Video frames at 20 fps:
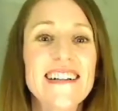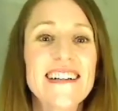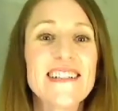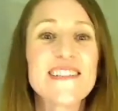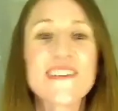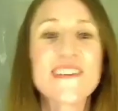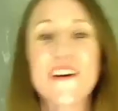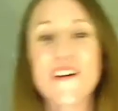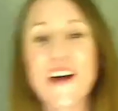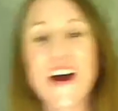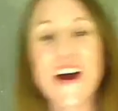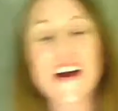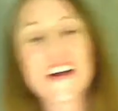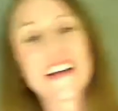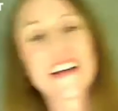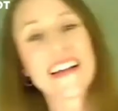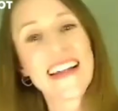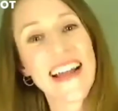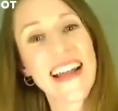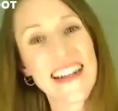So our
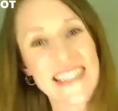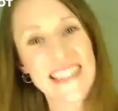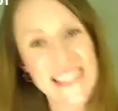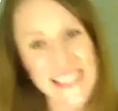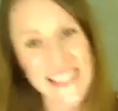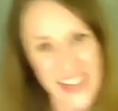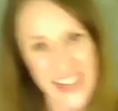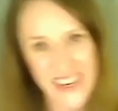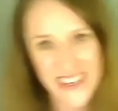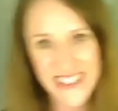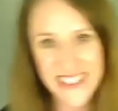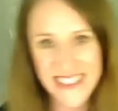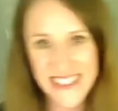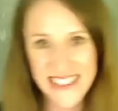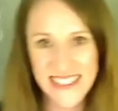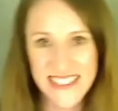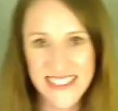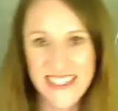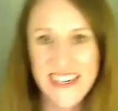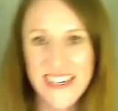next
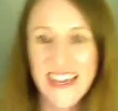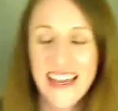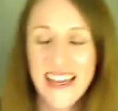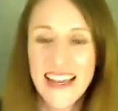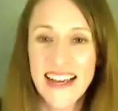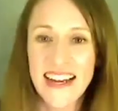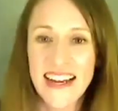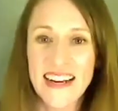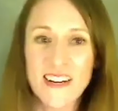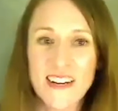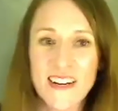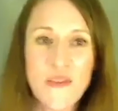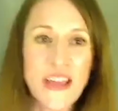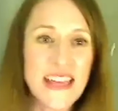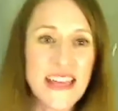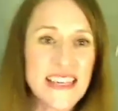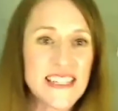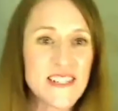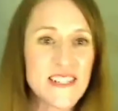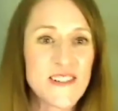guest
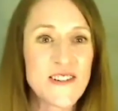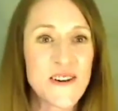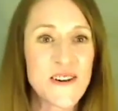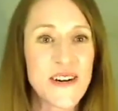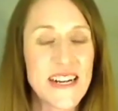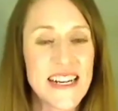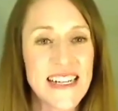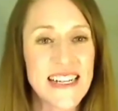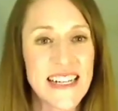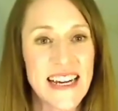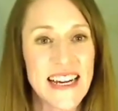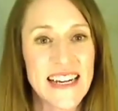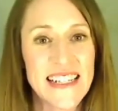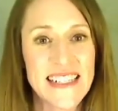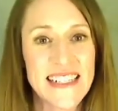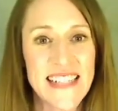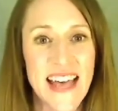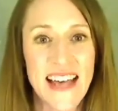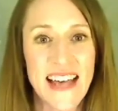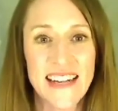is joining us
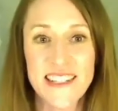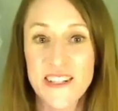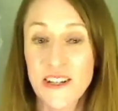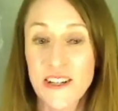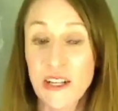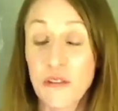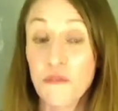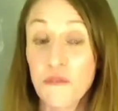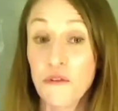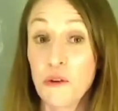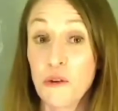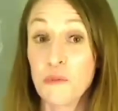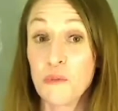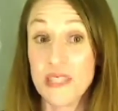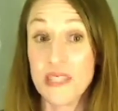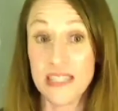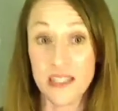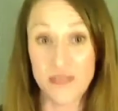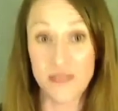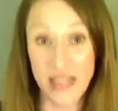actually from
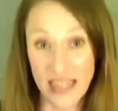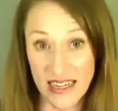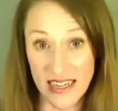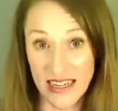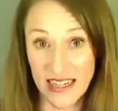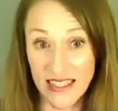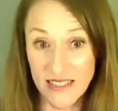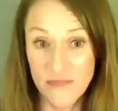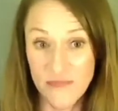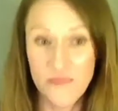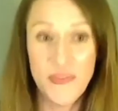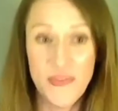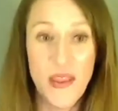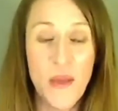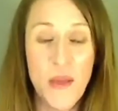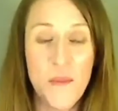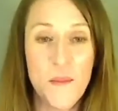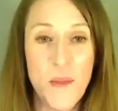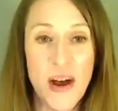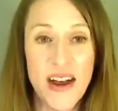Slovenia.
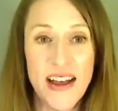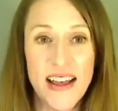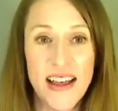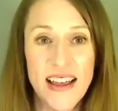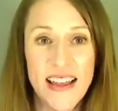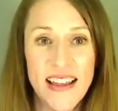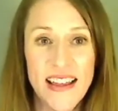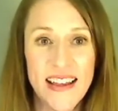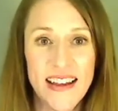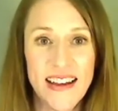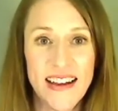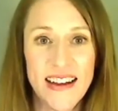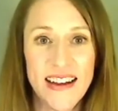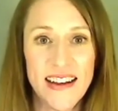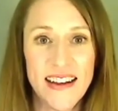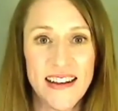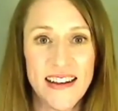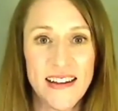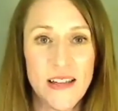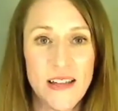My
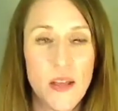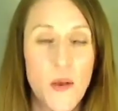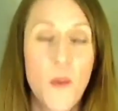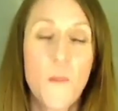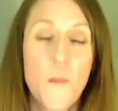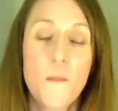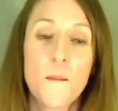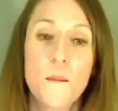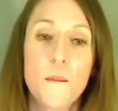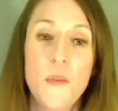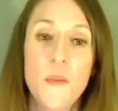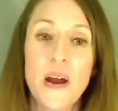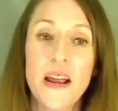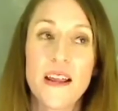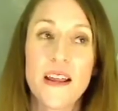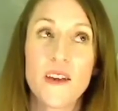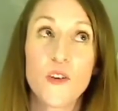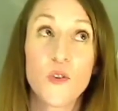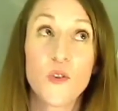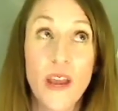
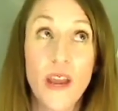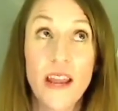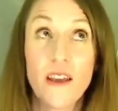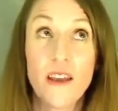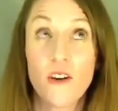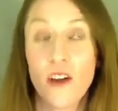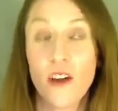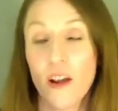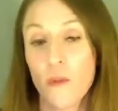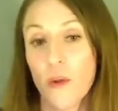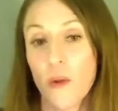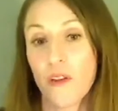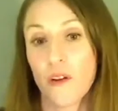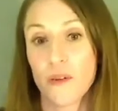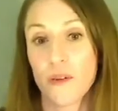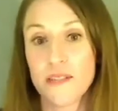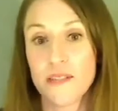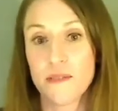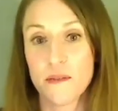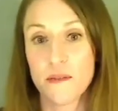great-grandmother
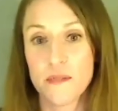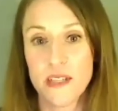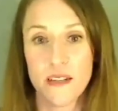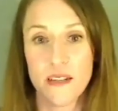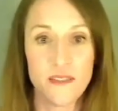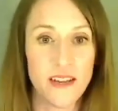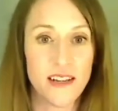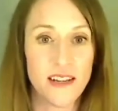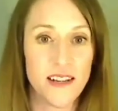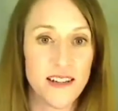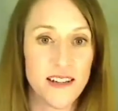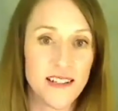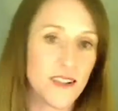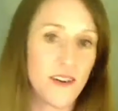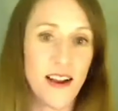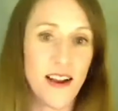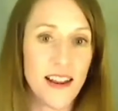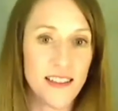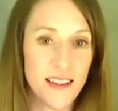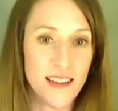was from Slovenia, so
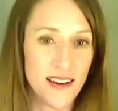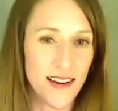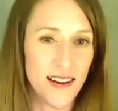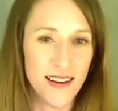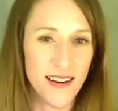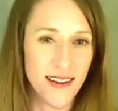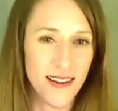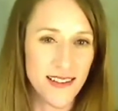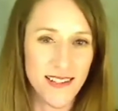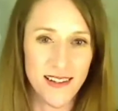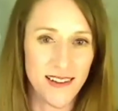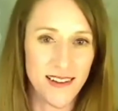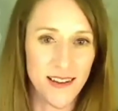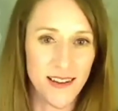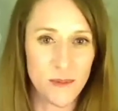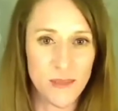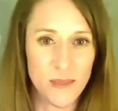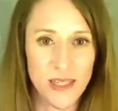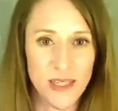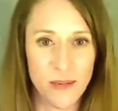I think I get to claim
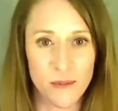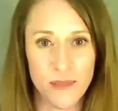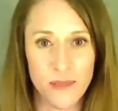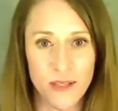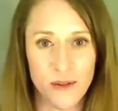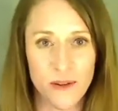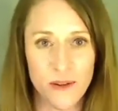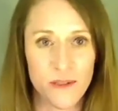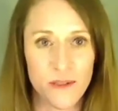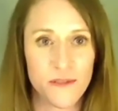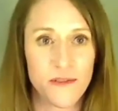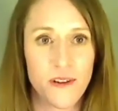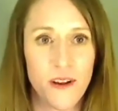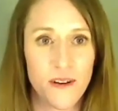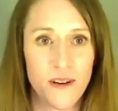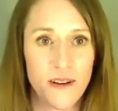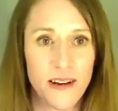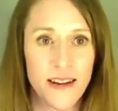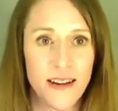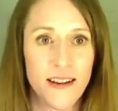some sort of
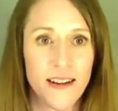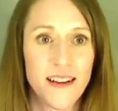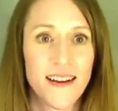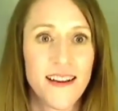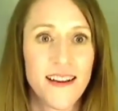knowing.